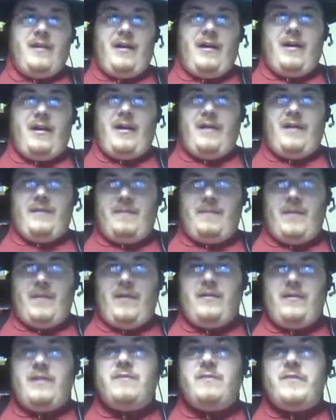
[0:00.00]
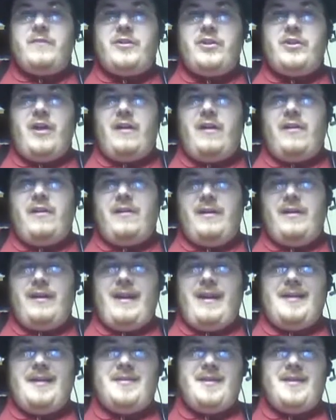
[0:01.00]
The building was shuttered in
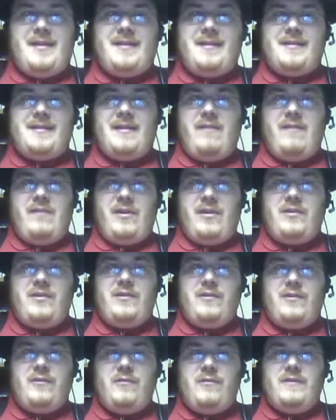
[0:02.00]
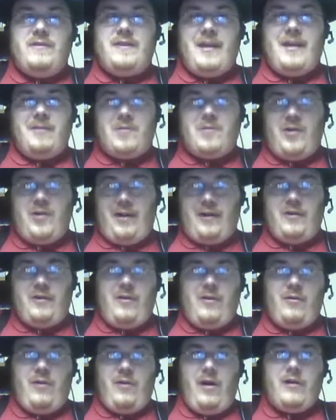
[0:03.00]
1972 as Amtrak
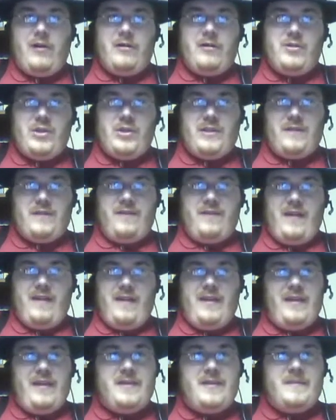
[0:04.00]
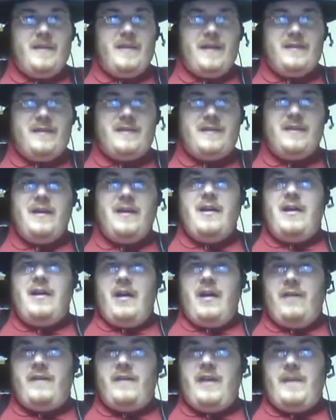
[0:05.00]
could no longer justify the expense
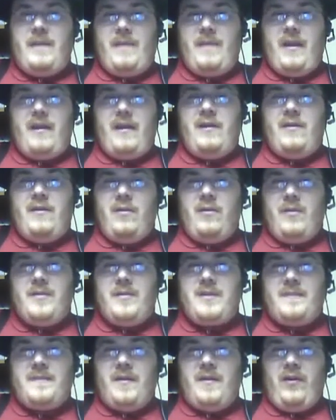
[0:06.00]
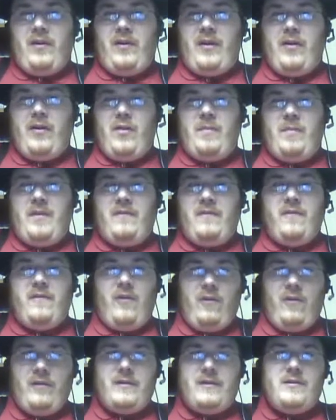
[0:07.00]
of keeping an enormous building open
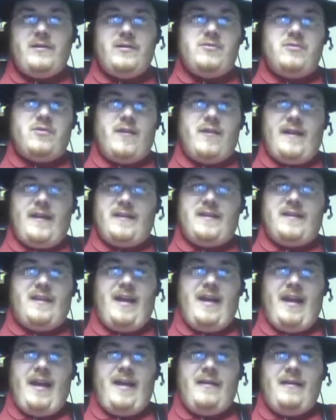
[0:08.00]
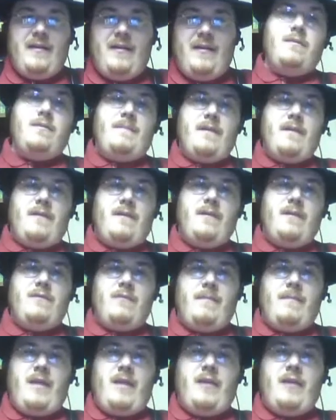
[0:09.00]
for only 2 trains a day. The building
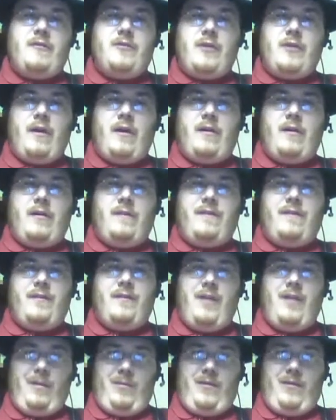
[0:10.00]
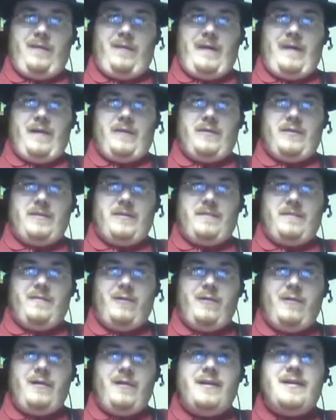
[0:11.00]
remained shuttered for a number of years
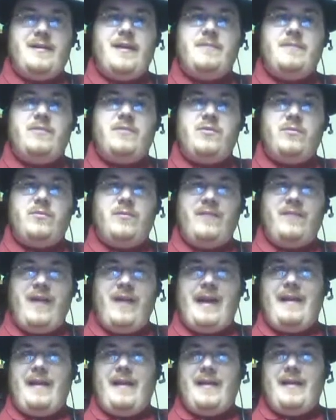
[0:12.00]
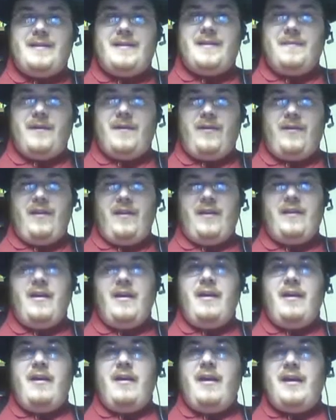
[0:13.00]
before an attempt to revitalize the building
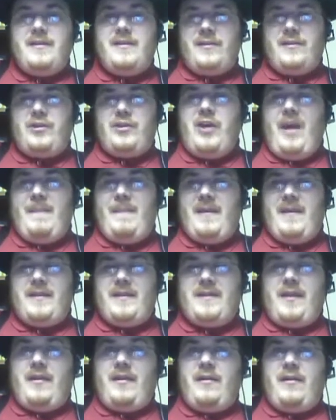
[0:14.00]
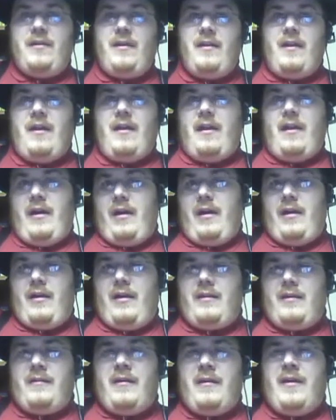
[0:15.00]
as a shopping center.
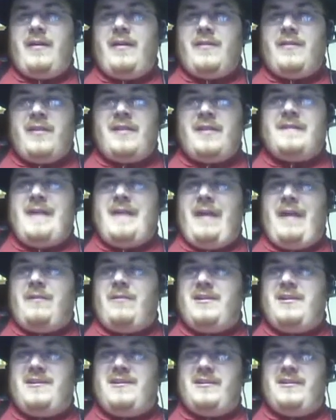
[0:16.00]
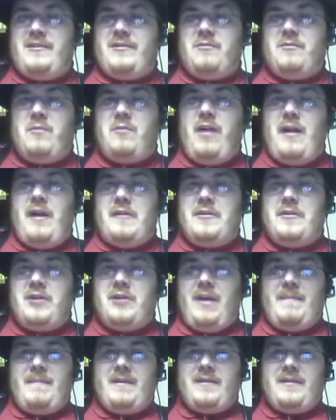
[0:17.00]
The exact reason as to why the
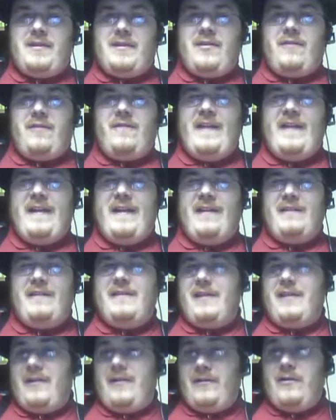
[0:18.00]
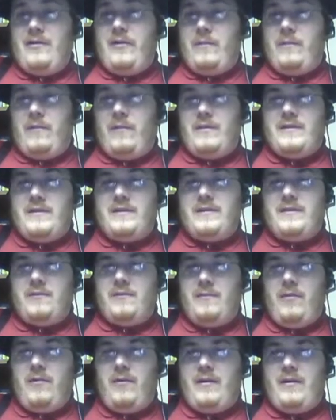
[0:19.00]
shopping center failed, there are numerous
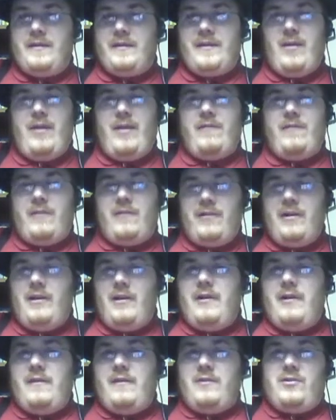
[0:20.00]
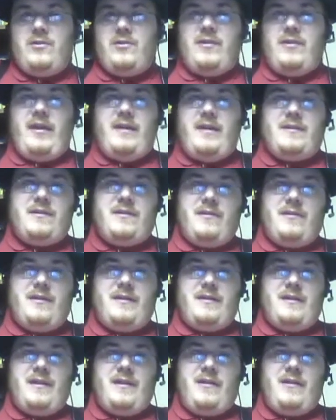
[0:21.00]
reports. However, the short answer
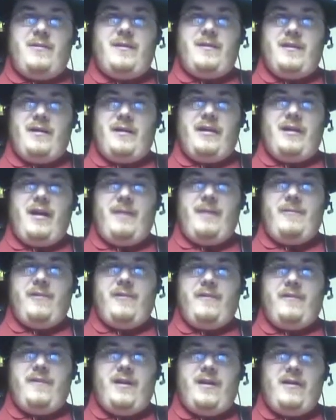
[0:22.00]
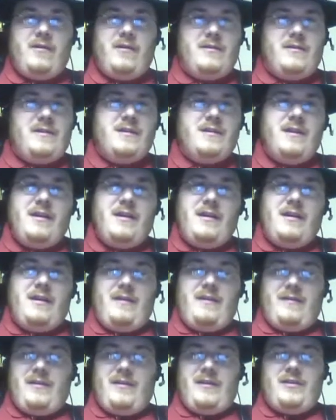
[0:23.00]
is that within a couple of years,
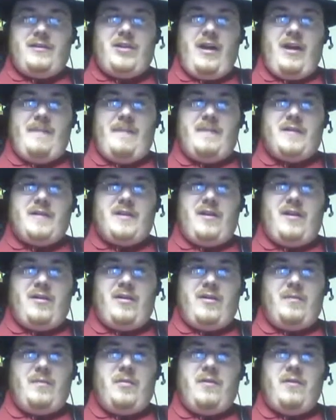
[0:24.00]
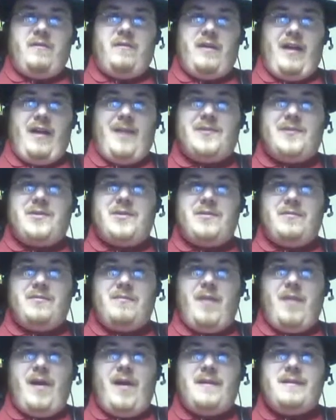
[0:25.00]
the shopping center had proved an absolute
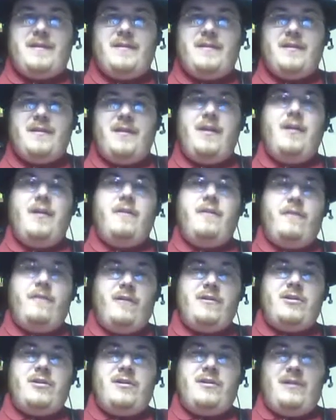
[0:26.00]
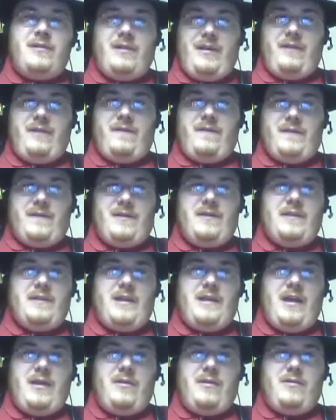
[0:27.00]
bust. Fortunately for
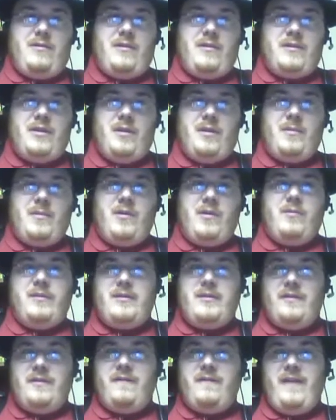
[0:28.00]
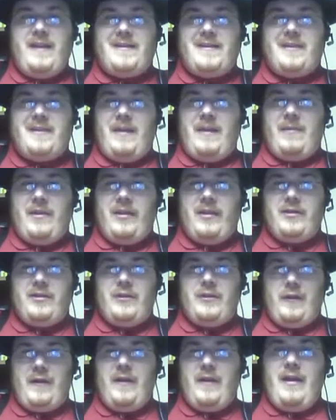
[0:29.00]
Cincinnati Union Terminal, which had faced
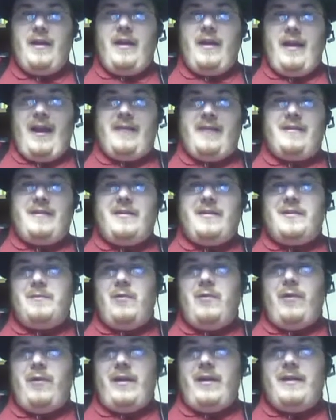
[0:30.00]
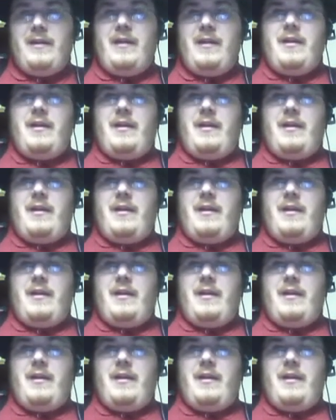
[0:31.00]
demolition at this point,